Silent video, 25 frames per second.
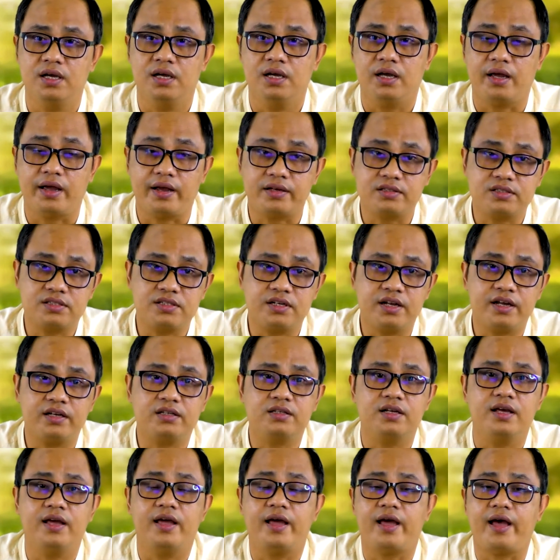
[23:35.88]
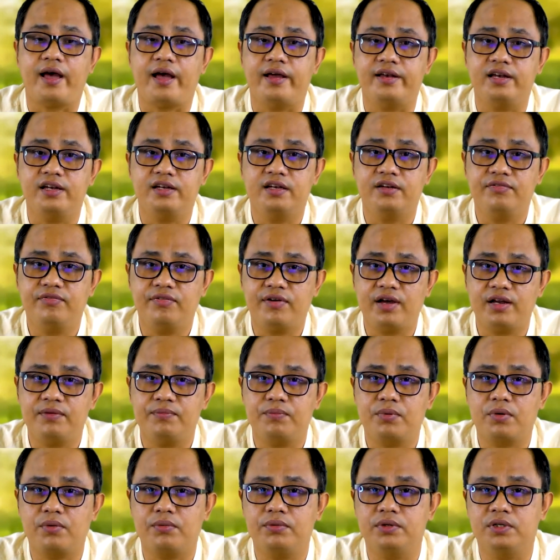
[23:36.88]
extract identified
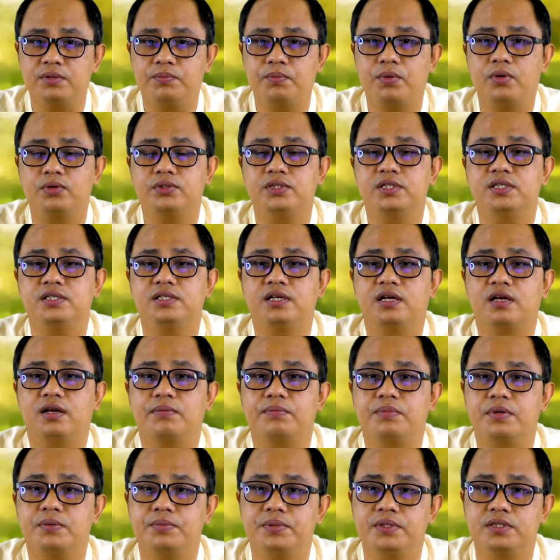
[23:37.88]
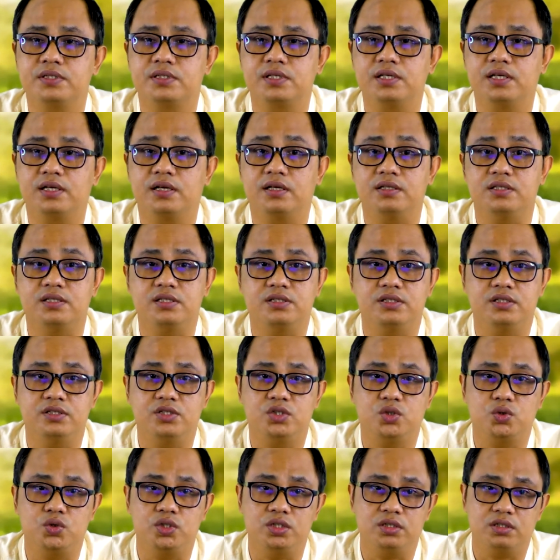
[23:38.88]
deposits that are previously considered
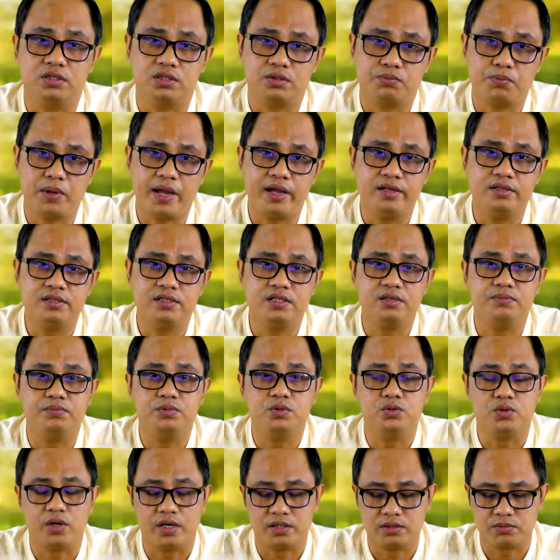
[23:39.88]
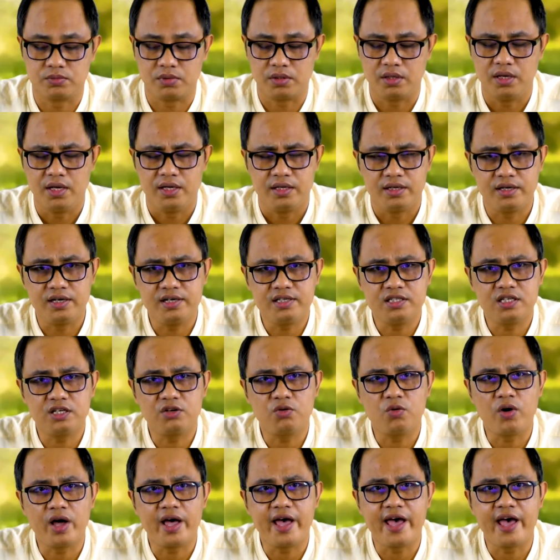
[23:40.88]
too expensive to exploit. The reason
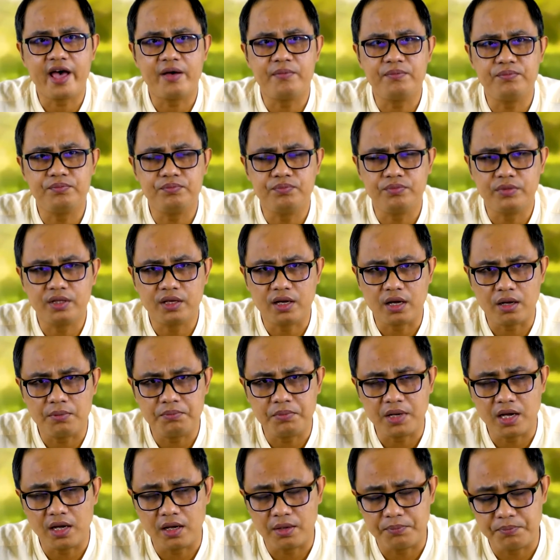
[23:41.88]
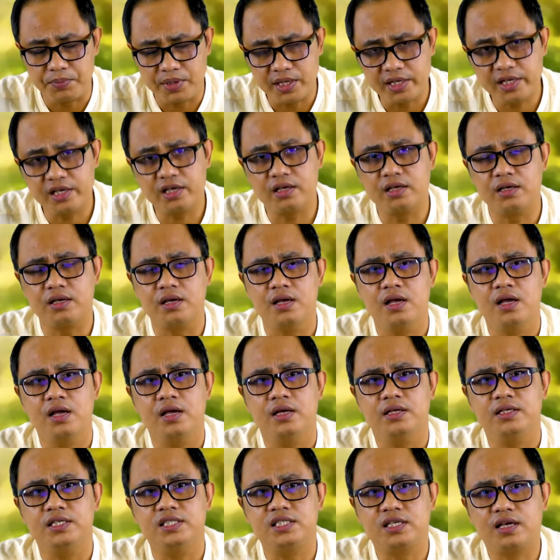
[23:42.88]
why I am bringing
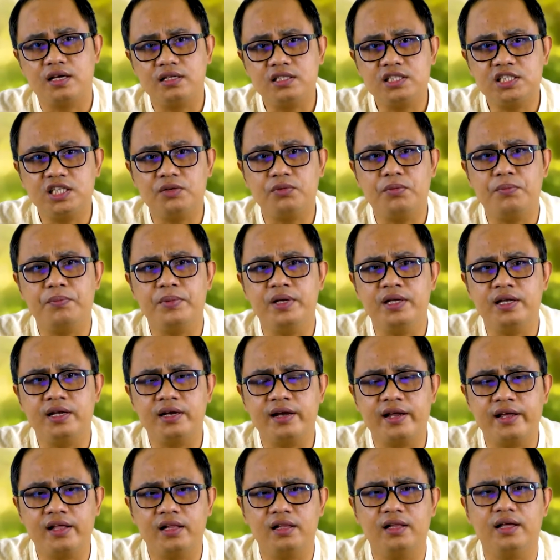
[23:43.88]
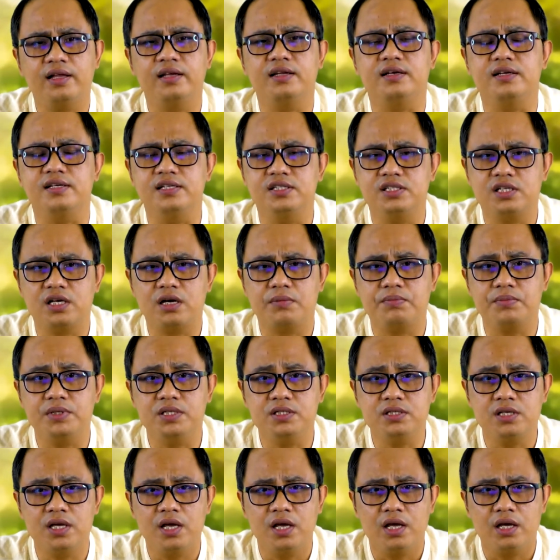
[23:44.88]
this concept of mineral and the reserve
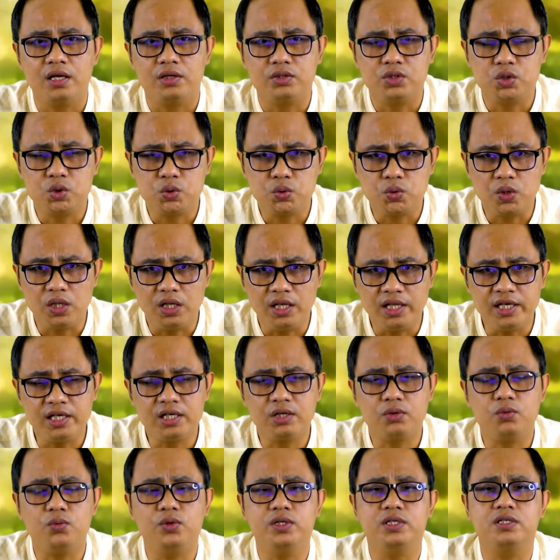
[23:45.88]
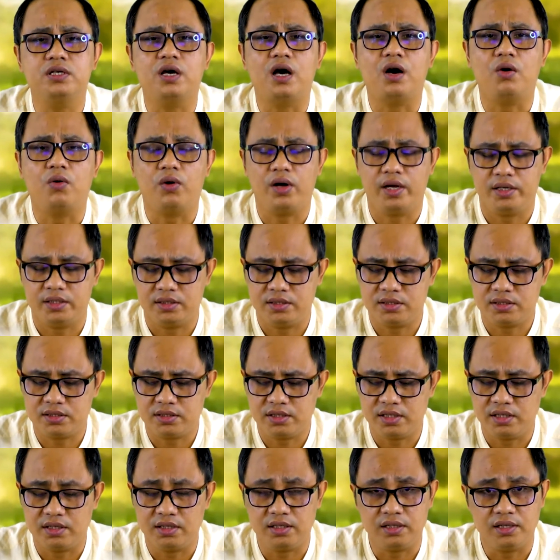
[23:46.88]
is to link with our
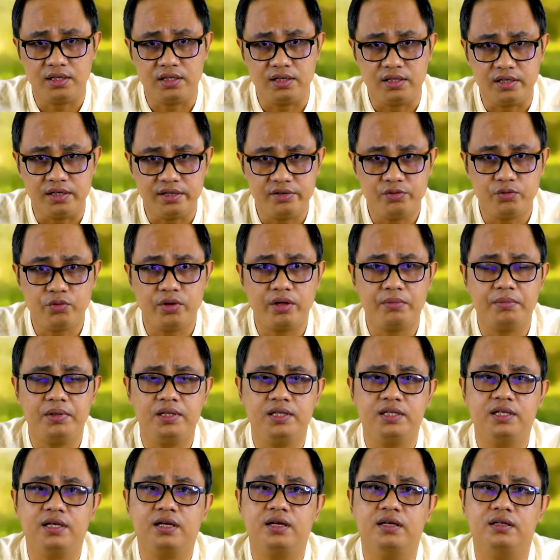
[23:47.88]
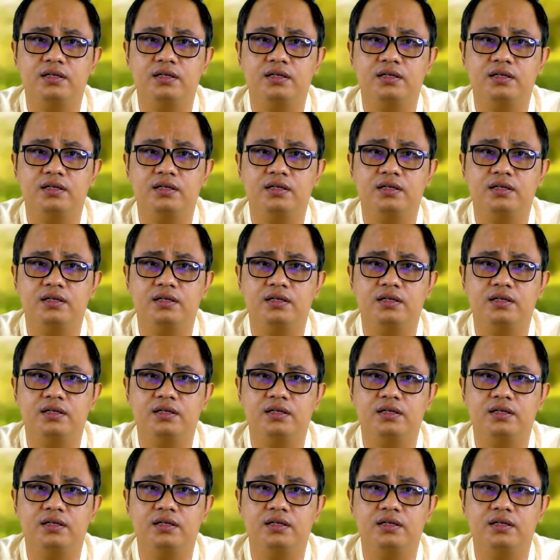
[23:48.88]
understanding in the renewability